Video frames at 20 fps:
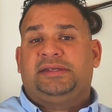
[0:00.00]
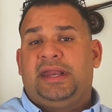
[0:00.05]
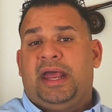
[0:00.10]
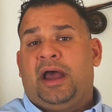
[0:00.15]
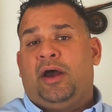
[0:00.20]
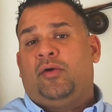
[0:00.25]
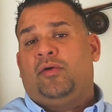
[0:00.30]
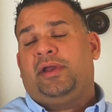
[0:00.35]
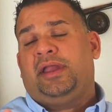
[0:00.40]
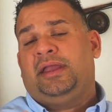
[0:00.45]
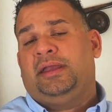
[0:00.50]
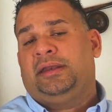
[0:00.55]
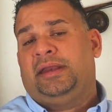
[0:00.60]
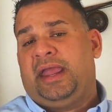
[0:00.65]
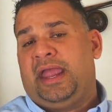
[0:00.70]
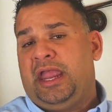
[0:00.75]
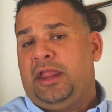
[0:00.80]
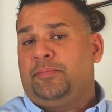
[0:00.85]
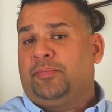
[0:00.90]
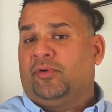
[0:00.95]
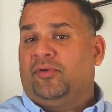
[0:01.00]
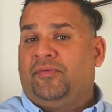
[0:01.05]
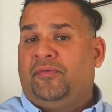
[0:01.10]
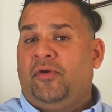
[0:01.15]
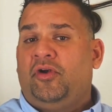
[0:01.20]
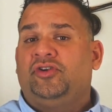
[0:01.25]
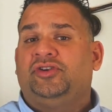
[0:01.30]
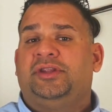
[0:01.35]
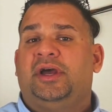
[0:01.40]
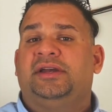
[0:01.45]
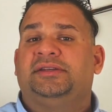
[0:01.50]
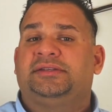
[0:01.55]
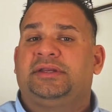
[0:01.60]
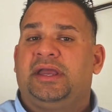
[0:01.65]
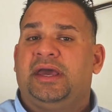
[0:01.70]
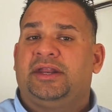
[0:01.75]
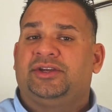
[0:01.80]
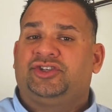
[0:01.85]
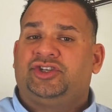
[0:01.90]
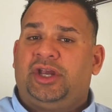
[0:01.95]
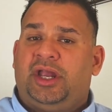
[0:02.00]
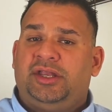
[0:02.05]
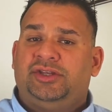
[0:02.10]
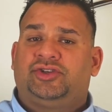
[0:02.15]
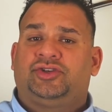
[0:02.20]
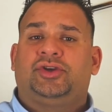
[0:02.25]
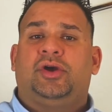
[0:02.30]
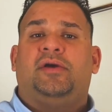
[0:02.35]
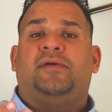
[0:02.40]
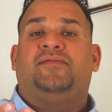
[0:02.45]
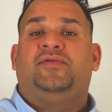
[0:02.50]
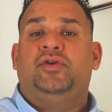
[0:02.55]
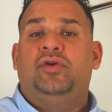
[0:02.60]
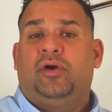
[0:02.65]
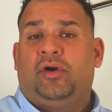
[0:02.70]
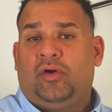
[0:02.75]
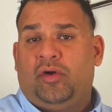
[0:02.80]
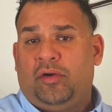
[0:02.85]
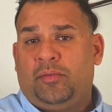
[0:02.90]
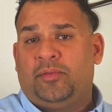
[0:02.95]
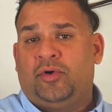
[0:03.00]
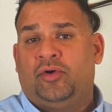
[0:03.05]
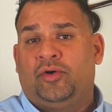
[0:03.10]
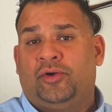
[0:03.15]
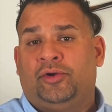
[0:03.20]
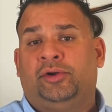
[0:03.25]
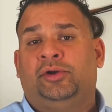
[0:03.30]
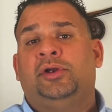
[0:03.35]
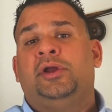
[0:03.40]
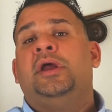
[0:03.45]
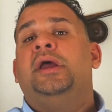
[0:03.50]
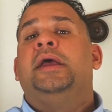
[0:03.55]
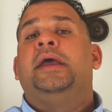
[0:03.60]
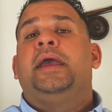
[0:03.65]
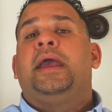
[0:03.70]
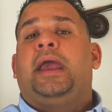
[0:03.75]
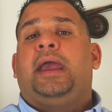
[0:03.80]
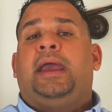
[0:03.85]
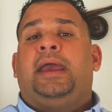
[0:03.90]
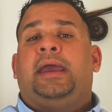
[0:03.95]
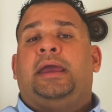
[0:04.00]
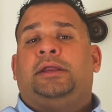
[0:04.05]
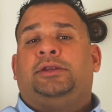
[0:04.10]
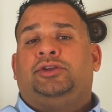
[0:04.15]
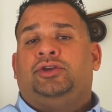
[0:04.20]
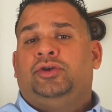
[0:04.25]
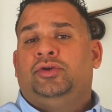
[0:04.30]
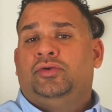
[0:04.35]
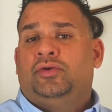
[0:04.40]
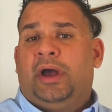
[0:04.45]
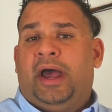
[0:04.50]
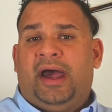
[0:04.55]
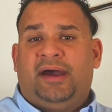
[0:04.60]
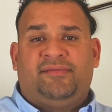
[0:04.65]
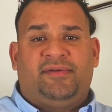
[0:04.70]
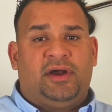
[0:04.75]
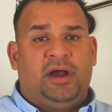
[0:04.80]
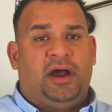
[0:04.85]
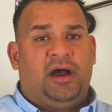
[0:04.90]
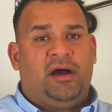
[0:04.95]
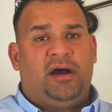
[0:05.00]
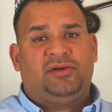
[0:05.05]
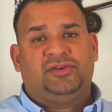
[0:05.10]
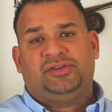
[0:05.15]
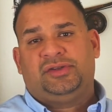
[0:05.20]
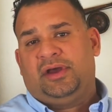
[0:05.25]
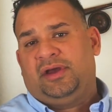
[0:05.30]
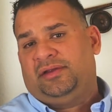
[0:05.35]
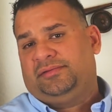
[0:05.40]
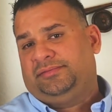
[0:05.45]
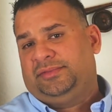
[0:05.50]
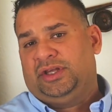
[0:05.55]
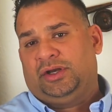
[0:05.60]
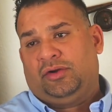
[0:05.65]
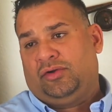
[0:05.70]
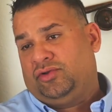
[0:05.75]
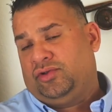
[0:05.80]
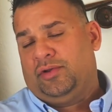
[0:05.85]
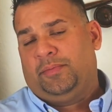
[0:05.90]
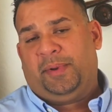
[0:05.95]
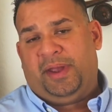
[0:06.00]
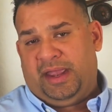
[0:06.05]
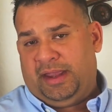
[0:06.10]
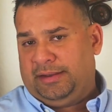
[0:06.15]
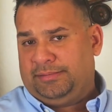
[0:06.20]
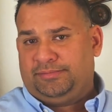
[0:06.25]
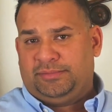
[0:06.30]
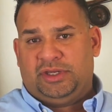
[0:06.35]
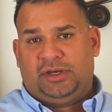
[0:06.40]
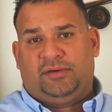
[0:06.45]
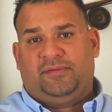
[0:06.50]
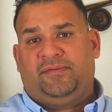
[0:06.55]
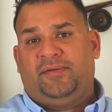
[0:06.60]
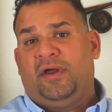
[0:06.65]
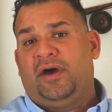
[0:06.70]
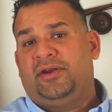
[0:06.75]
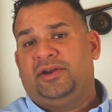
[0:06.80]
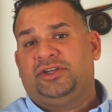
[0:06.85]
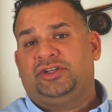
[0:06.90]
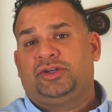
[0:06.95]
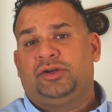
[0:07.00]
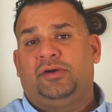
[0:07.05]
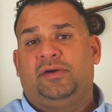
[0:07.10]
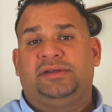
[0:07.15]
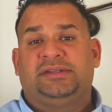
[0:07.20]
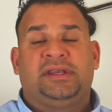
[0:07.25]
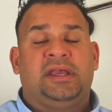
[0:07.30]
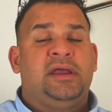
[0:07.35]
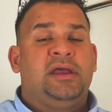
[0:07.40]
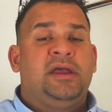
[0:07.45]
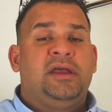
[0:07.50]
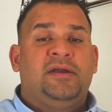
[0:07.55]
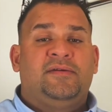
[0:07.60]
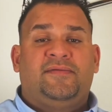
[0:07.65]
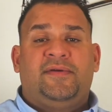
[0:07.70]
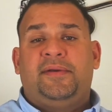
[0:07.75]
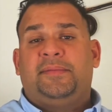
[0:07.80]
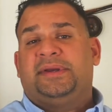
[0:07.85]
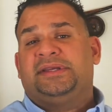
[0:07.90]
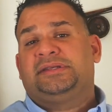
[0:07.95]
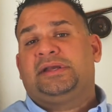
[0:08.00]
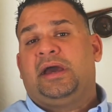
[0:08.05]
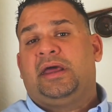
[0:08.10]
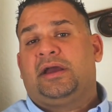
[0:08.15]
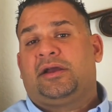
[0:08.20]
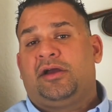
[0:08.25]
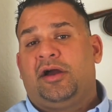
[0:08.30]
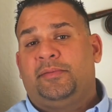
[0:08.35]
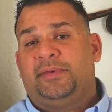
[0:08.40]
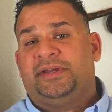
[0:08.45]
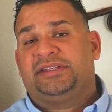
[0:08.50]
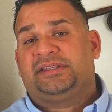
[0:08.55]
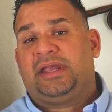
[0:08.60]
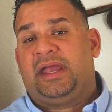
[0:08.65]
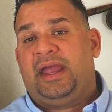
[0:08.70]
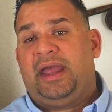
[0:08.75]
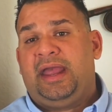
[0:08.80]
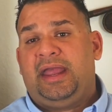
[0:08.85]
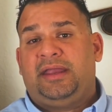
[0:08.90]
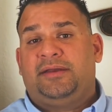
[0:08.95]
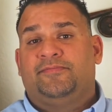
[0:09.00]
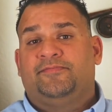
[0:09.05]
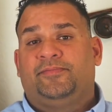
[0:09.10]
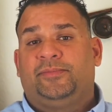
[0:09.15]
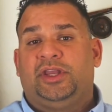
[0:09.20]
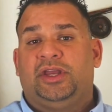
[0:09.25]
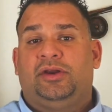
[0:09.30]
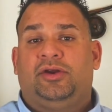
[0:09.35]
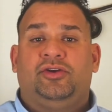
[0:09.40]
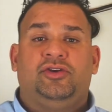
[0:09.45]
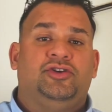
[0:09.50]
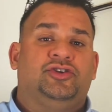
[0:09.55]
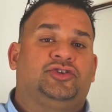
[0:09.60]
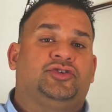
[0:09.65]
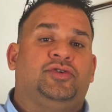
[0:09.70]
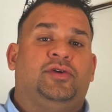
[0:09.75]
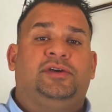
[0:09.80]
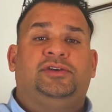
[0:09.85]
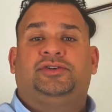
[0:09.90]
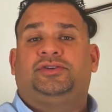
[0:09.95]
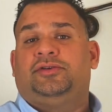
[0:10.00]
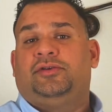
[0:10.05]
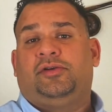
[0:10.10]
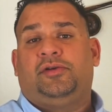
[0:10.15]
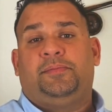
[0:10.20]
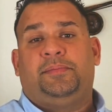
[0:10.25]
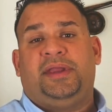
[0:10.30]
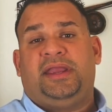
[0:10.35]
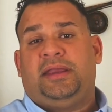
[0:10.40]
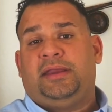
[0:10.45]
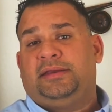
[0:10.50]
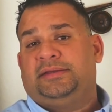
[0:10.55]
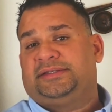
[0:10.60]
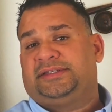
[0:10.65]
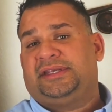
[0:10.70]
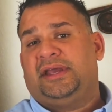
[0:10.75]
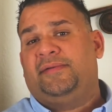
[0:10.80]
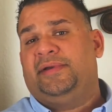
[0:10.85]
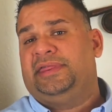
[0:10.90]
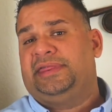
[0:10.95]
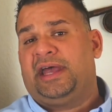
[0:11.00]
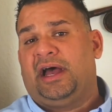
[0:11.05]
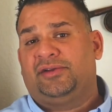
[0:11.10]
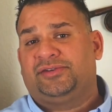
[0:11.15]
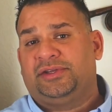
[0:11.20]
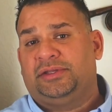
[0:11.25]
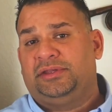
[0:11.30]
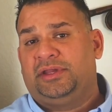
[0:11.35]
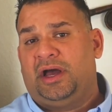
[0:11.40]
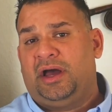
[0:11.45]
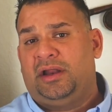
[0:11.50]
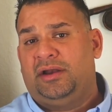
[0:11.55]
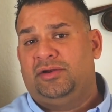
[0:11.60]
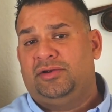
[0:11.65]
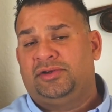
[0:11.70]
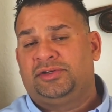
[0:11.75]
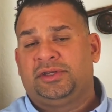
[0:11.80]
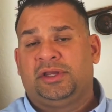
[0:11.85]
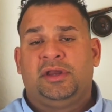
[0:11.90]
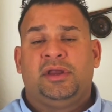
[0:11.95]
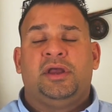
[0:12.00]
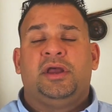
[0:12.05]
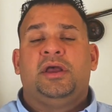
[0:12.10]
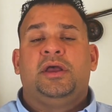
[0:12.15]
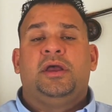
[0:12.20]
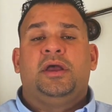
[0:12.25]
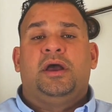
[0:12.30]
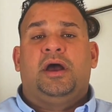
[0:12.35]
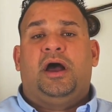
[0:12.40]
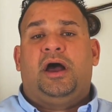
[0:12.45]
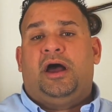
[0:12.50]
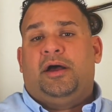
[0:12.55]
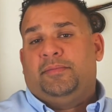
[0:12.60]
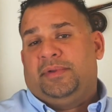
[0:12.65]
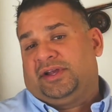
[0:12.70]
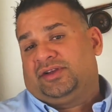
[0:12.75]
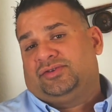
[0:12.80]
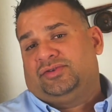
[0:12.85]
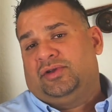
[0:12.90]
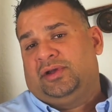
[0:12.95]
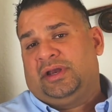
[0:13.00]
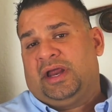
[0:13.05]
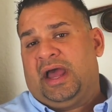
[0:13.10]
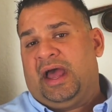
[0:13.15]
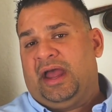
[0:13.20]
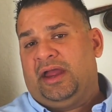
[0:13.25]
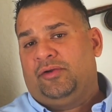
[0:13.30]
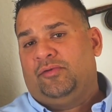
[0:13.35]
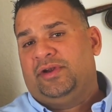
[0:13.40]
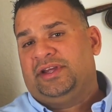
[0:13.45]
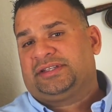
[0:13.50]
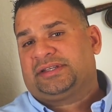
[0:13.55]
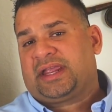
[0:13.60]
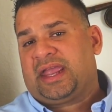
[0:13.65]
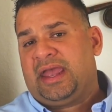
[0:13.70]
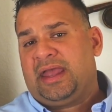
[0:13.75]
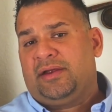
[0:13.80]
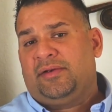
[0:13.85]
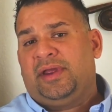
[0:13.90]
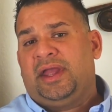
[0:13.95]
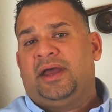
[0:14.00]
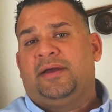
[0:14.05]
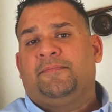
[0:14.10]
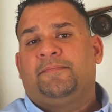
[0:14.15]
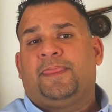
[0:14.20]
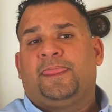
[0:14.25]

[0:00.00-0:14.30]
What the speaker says: Now, in April 1st, that's going to change. So if you're a homeowner and you have a house that, you pay, flood insurance, FEMA is going to come and say, hey, your insurance should be $7,000 because you're in a high risk area.